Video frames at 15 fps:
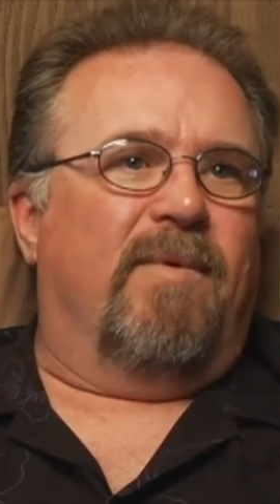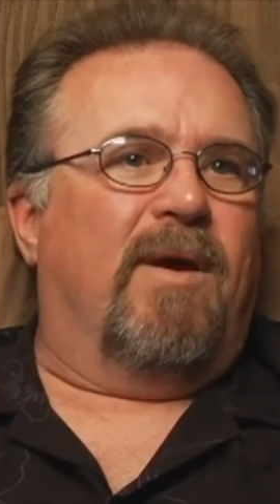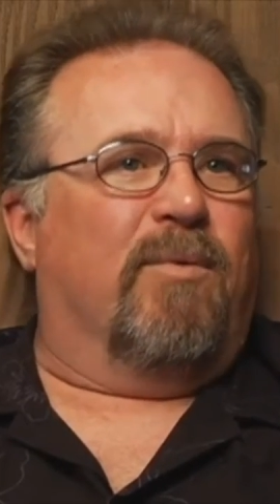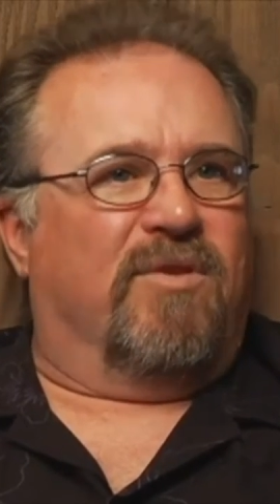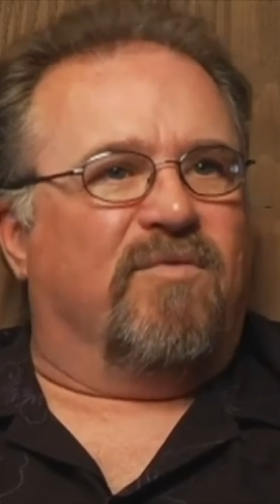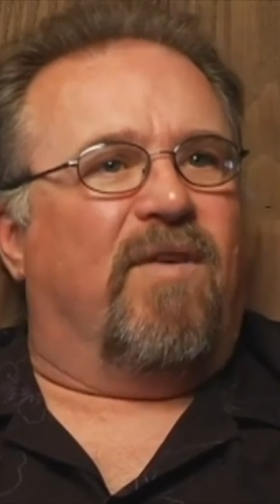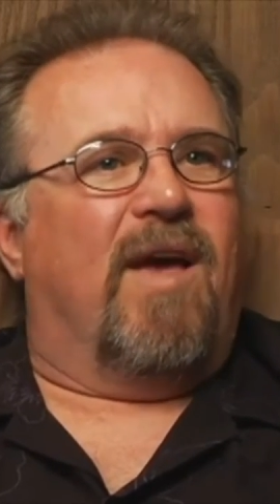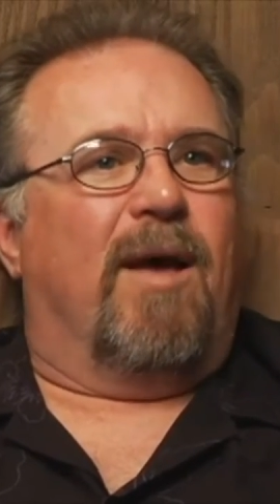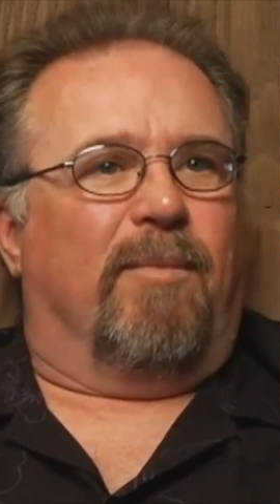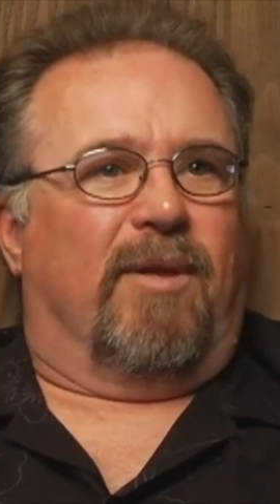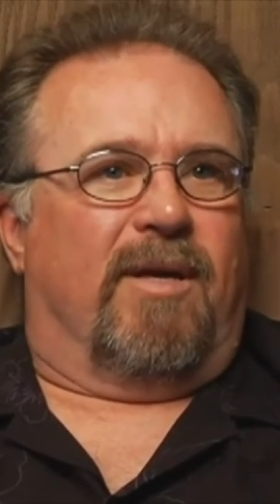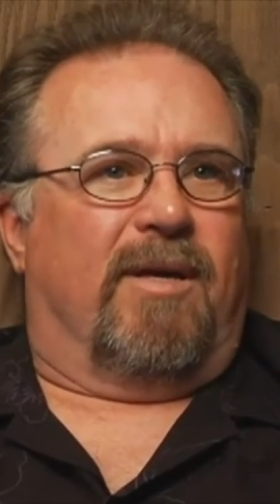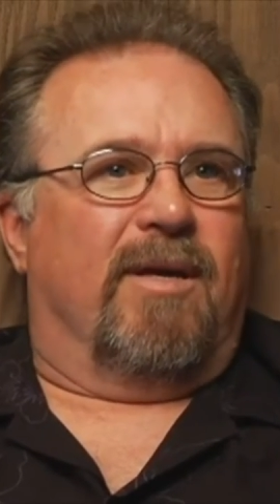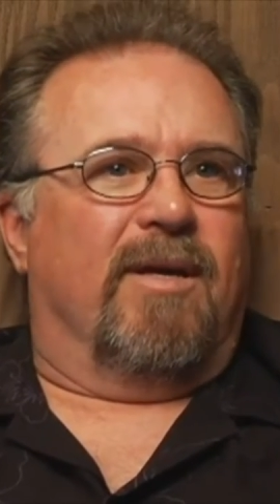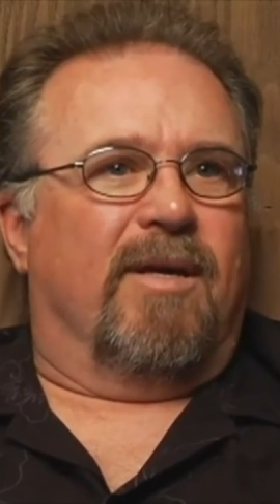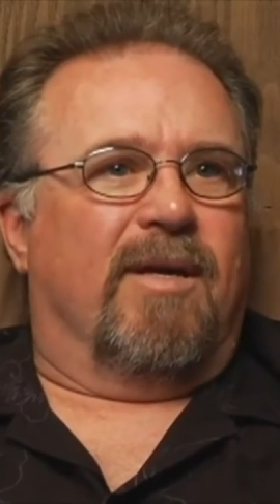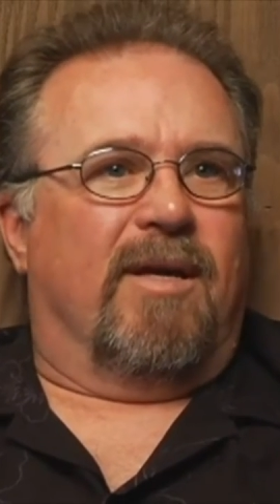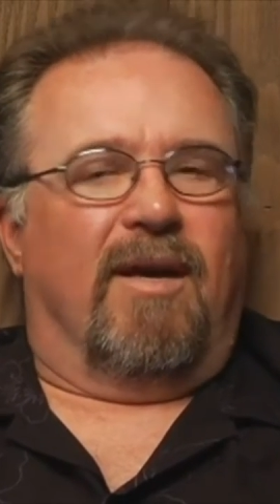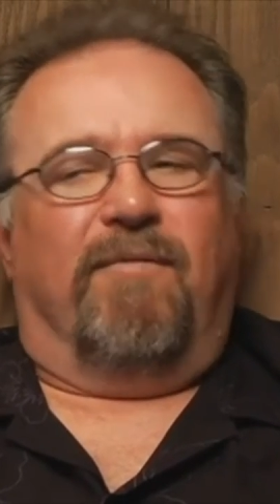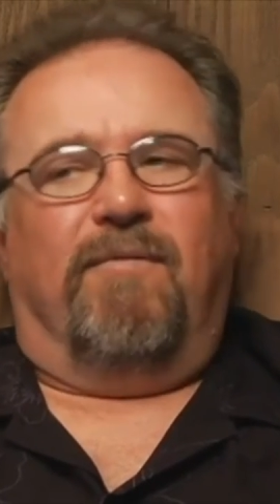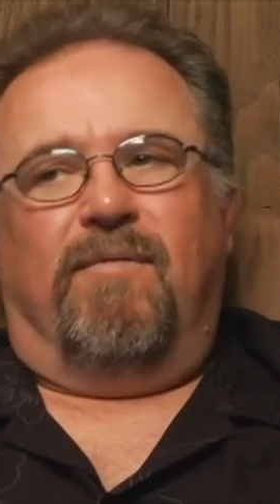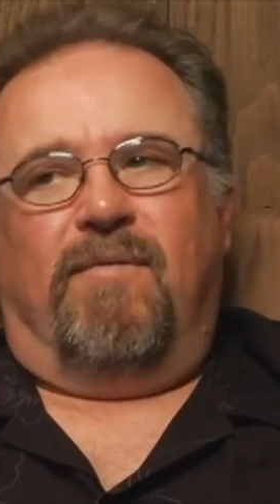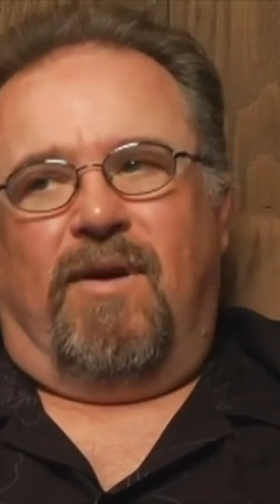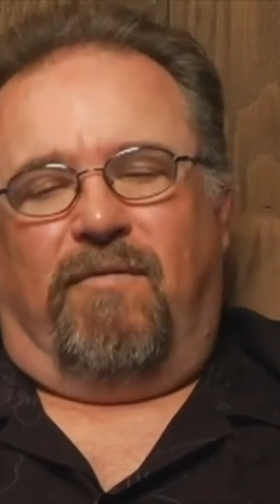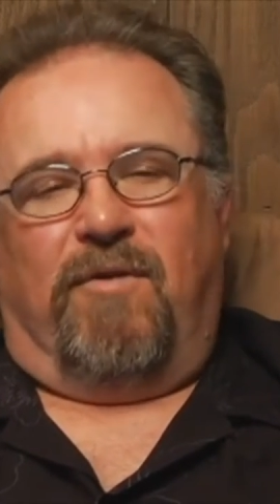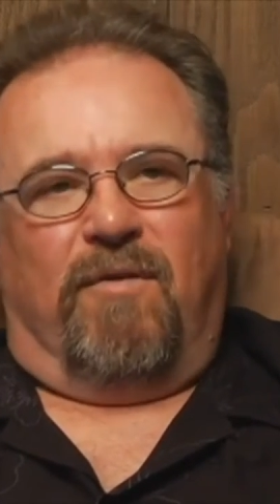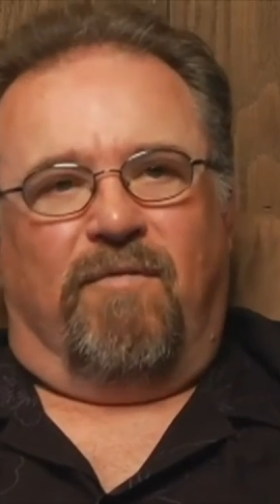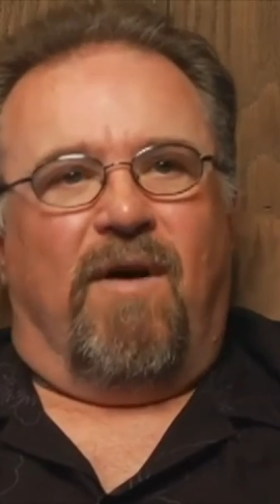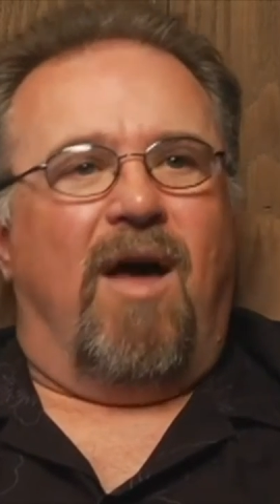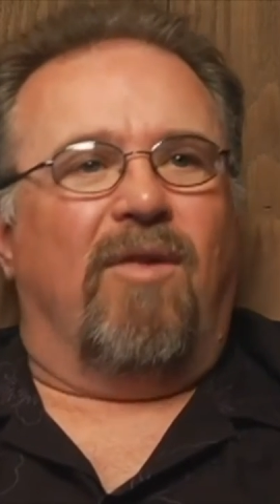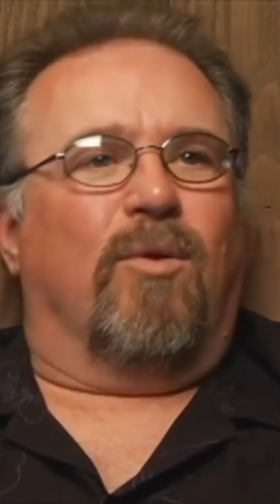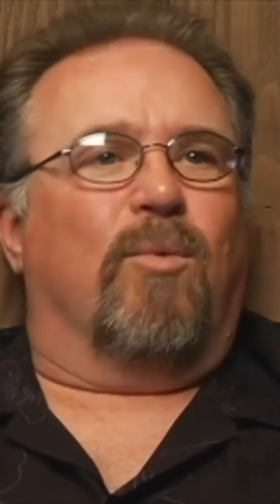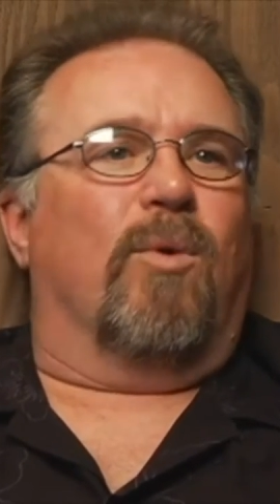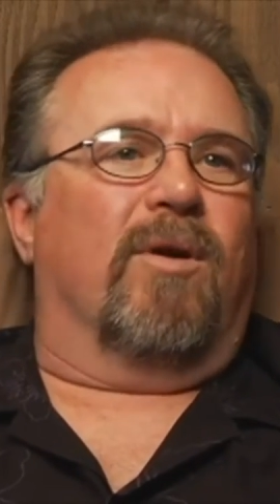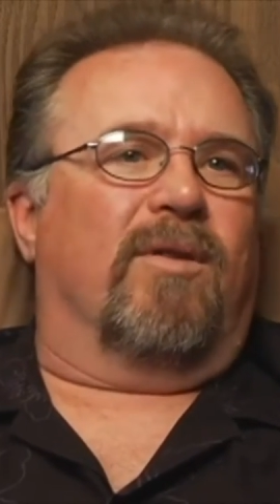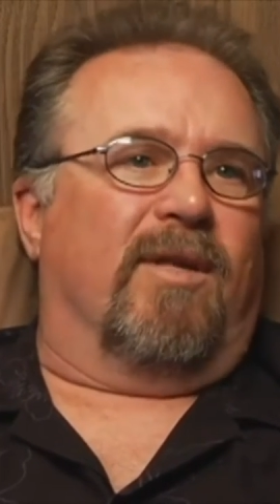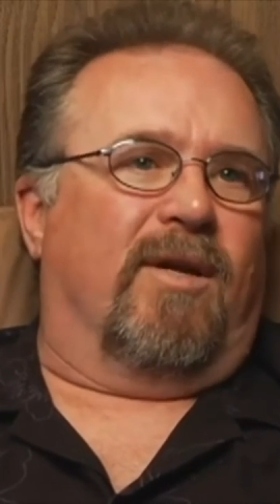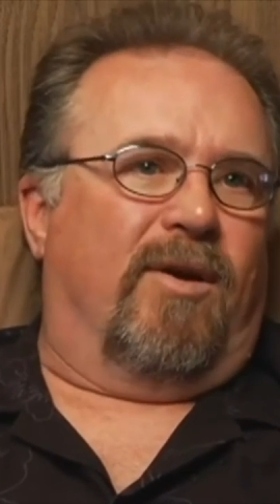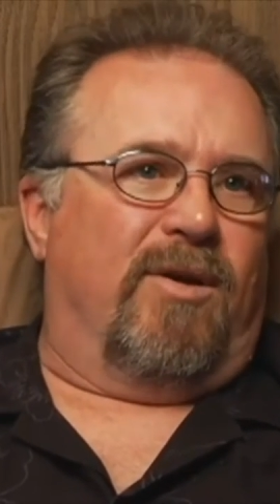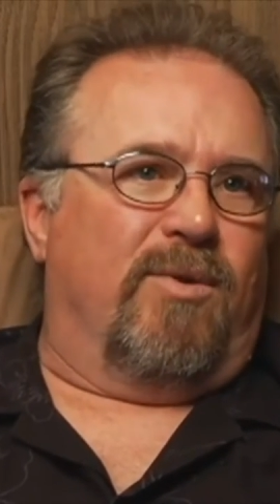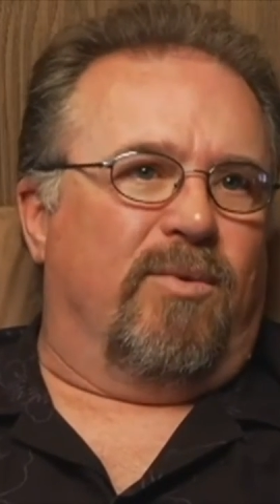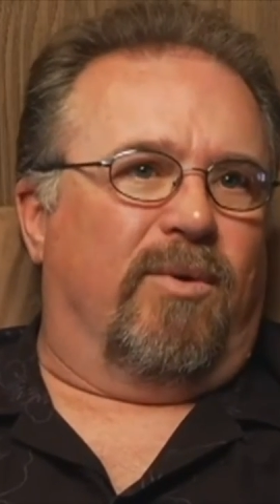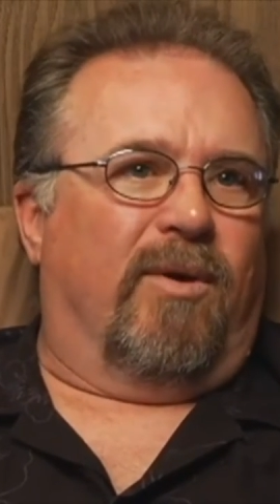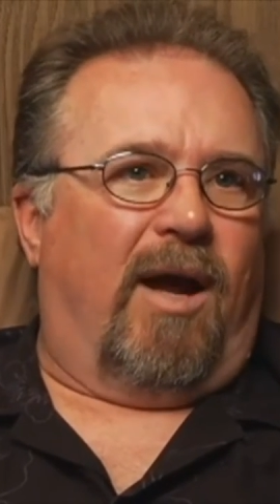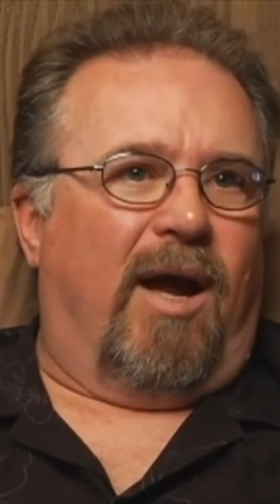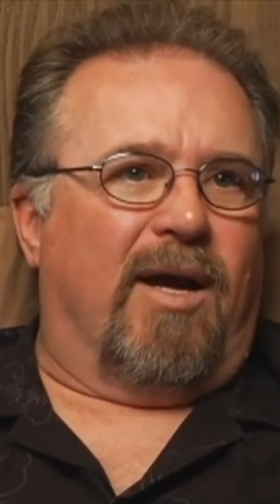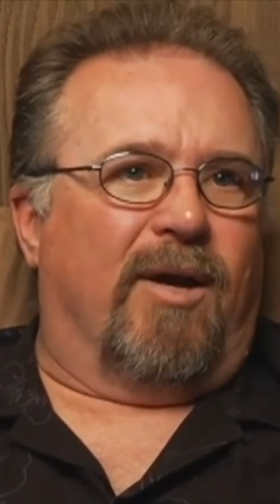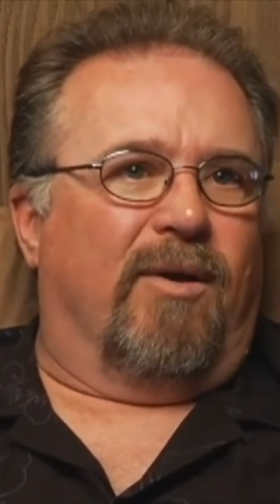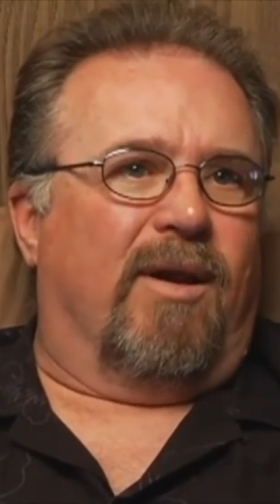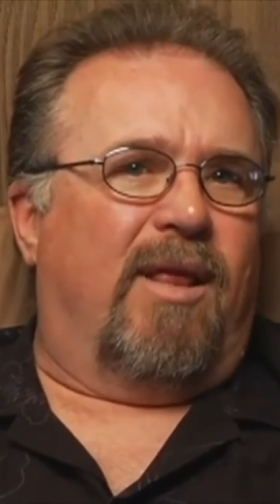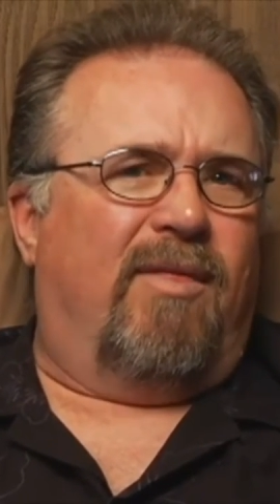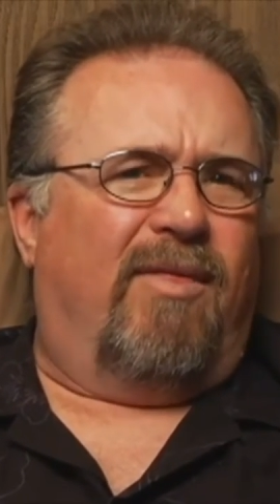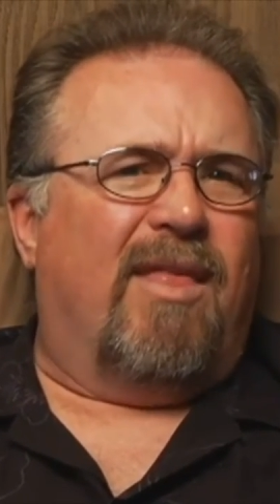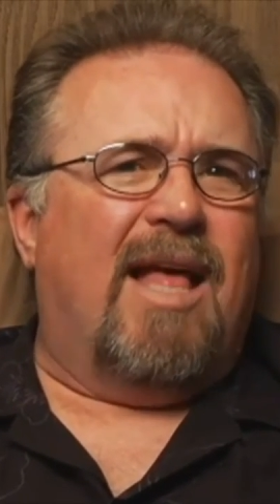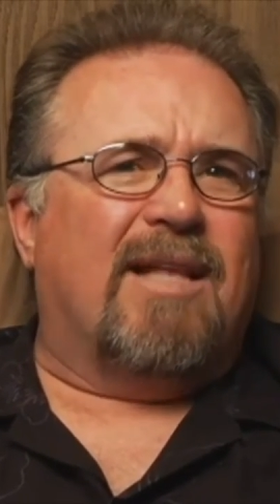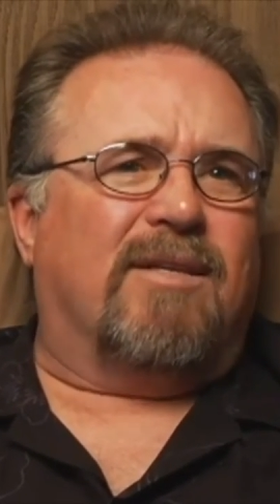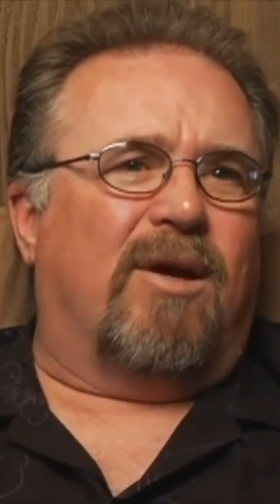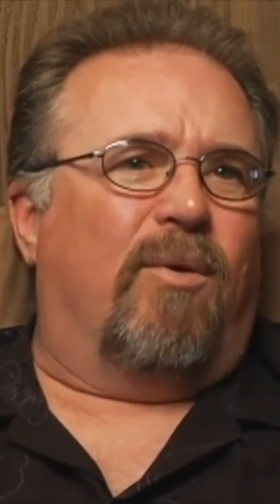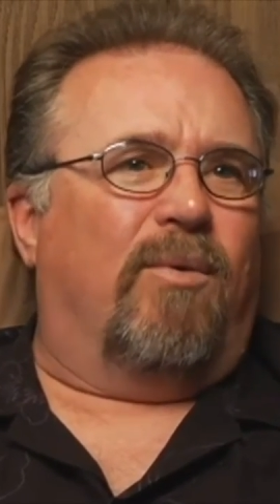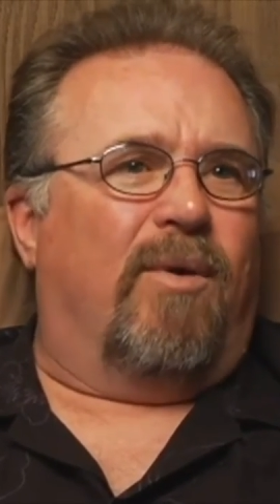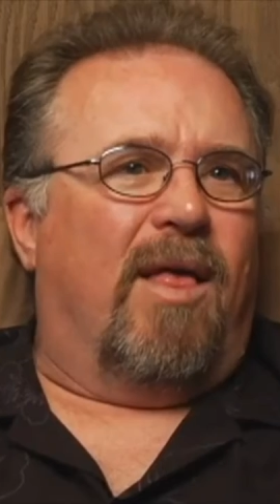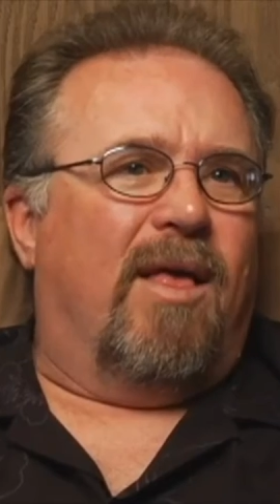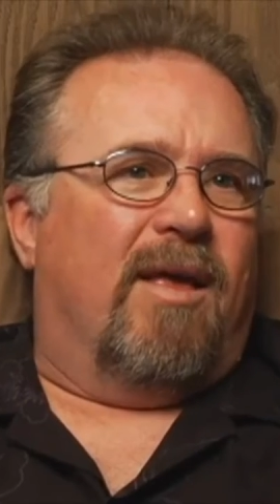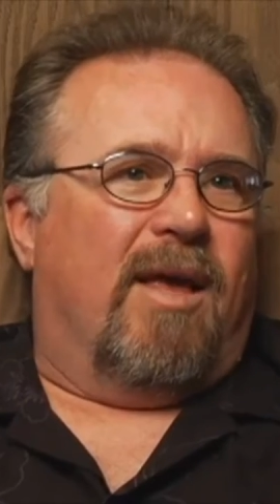it was family. If your father worked there, you were hired, and that's how.